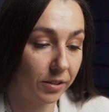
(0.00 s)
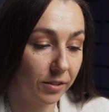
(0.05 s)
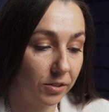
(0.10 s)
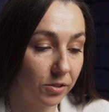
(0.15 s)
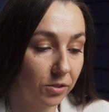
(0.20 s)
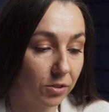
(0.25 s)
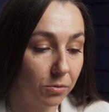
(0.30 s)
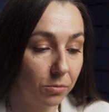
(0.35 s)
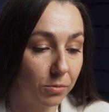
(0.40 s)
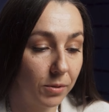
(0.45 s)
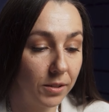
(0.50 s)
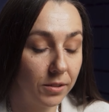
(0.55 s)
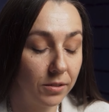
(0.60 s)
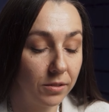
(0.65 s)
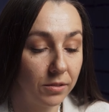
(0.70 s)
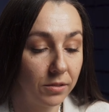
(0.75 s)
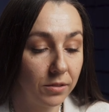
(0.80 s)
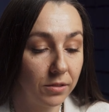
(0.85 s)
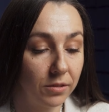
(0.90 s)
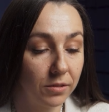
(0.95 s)
because
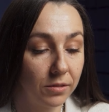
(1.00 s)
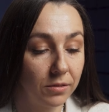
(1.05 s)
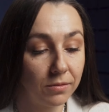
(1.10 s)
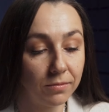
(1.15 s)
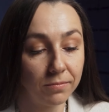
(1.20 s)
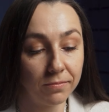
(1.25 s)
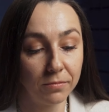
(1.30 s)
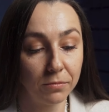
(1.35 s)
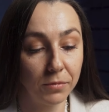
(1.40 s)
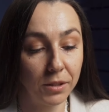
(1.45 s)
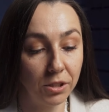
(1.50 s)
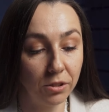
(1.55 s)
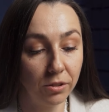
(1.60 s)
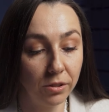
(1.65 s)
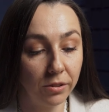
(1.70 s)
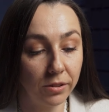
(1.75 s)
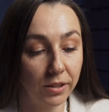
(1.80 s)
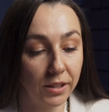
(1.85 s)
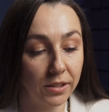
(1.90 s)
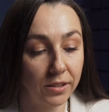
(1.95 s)
when you
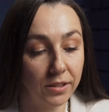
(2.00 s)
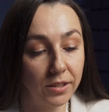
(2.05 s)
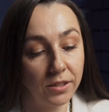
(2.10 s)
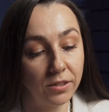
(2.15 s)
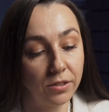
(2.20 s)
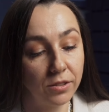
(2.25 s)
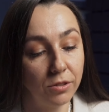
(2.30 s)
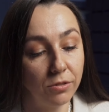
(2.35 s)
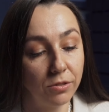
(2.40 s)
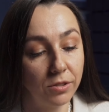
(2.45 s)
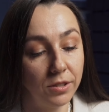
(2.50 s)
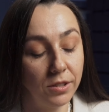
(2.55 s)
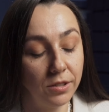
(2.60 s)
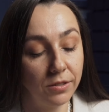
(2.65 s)
look at this user